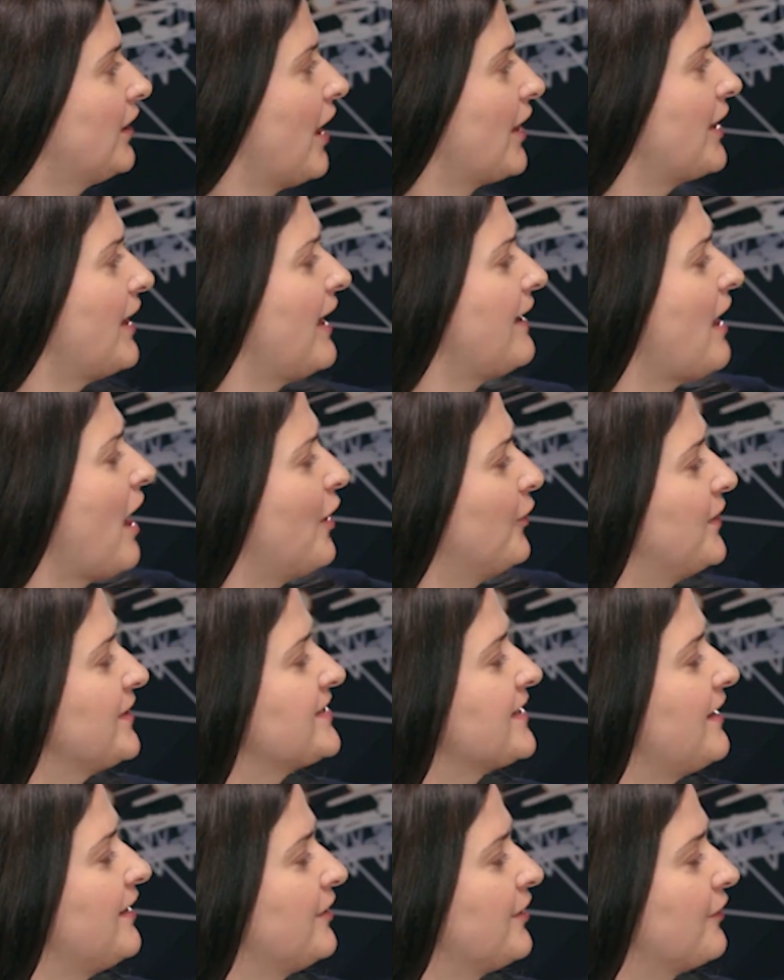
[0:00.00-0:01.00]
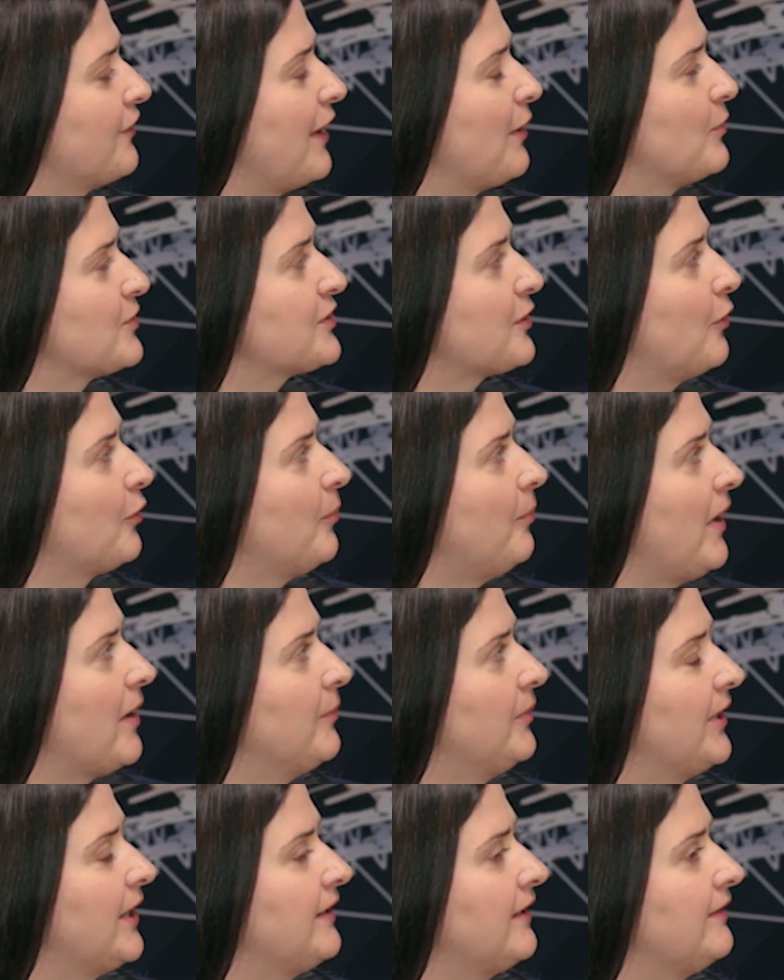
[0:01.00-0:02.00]
Got it. And how does it integrate with Code
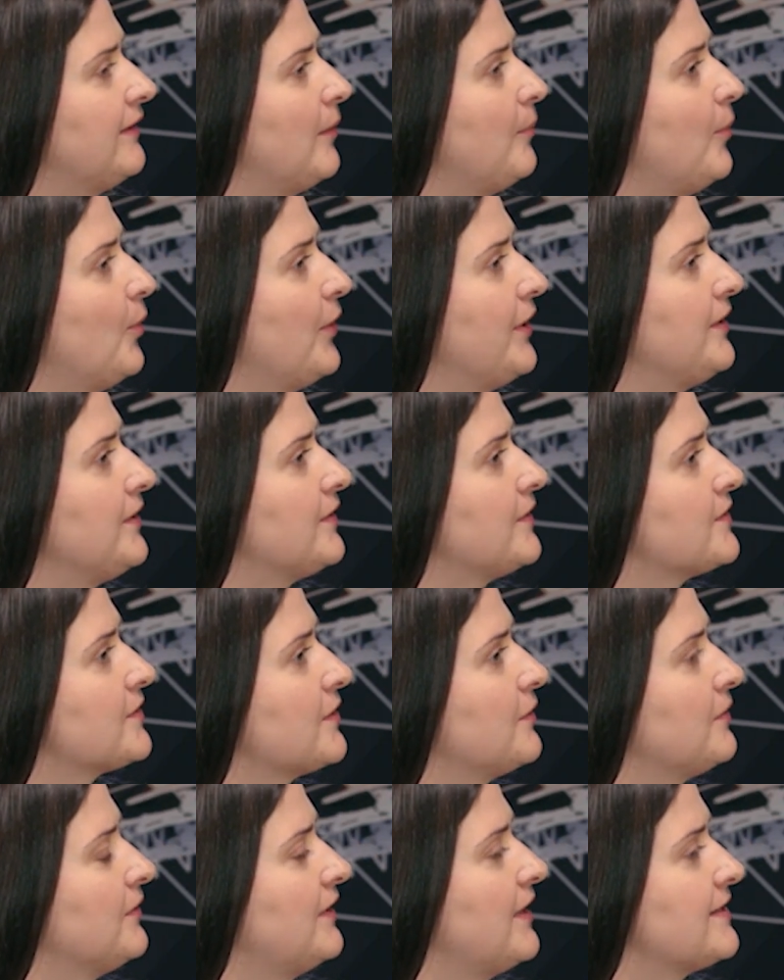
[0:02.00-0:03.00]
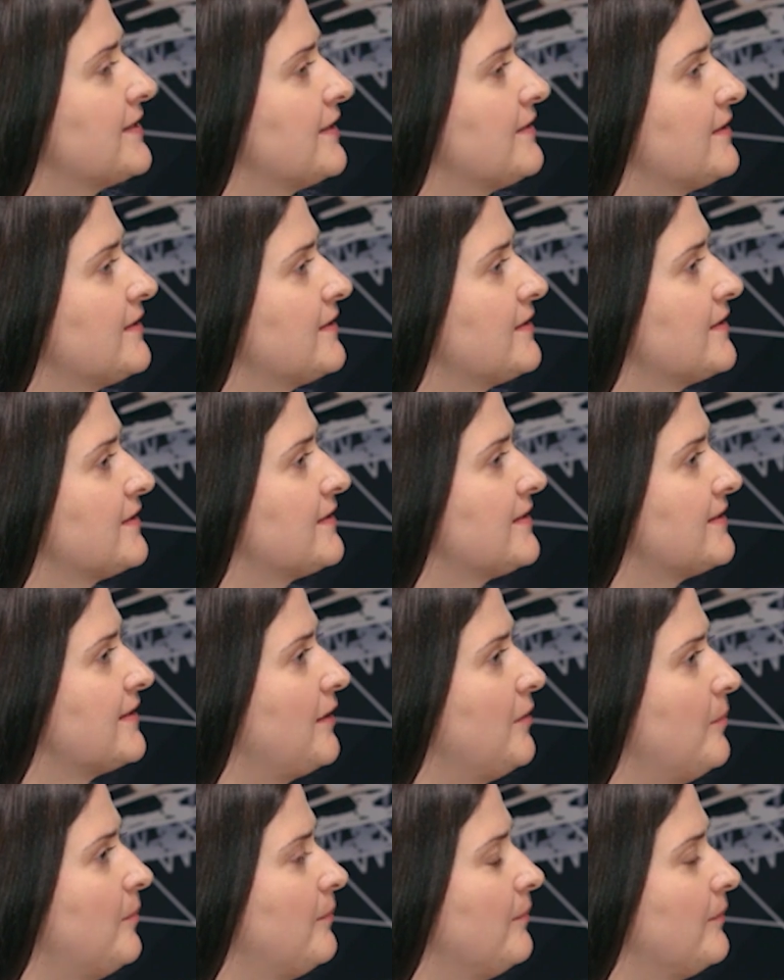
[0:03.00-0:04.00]
Pipeline at that point? So yeah. Does it
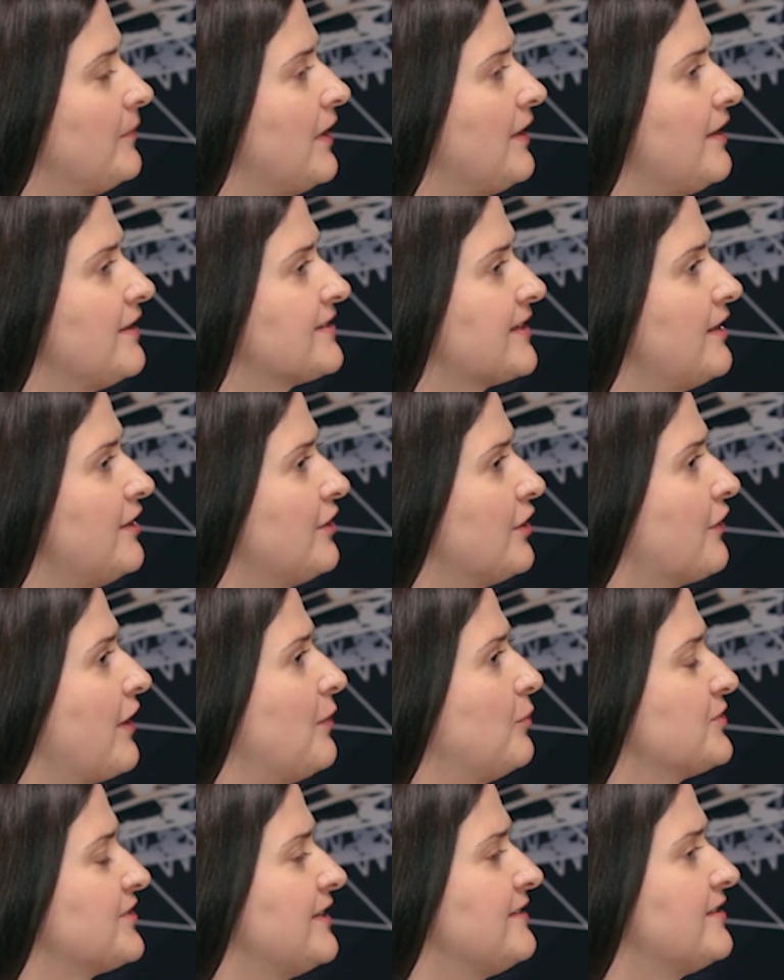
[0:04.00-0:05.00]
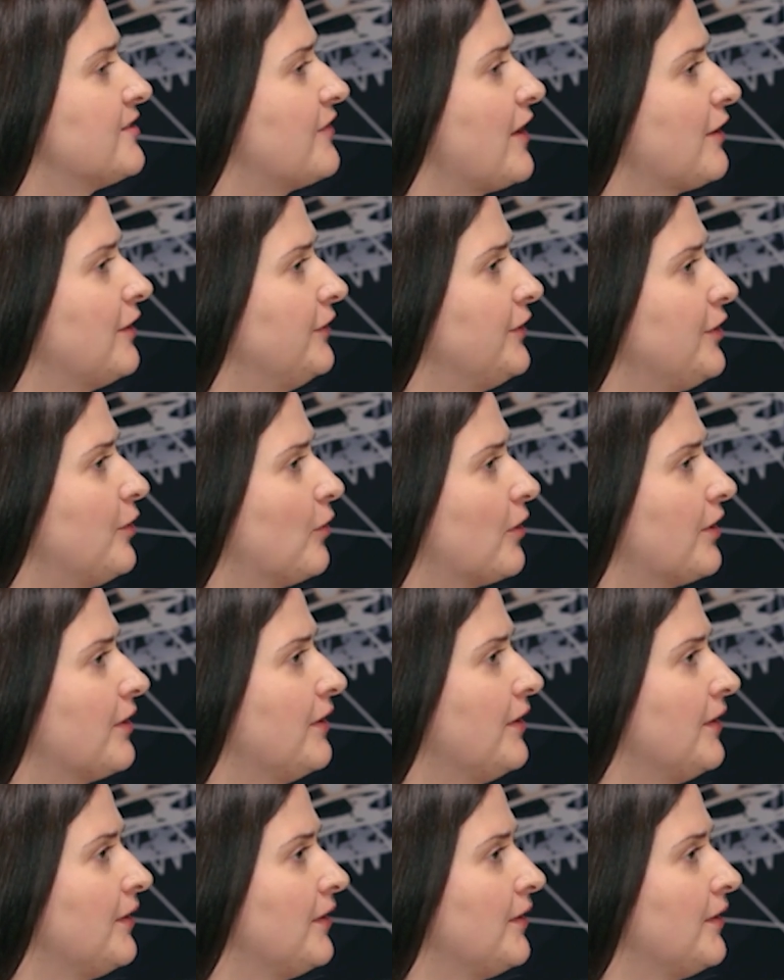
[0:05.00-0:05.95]
send? Is it integrated with it directly, or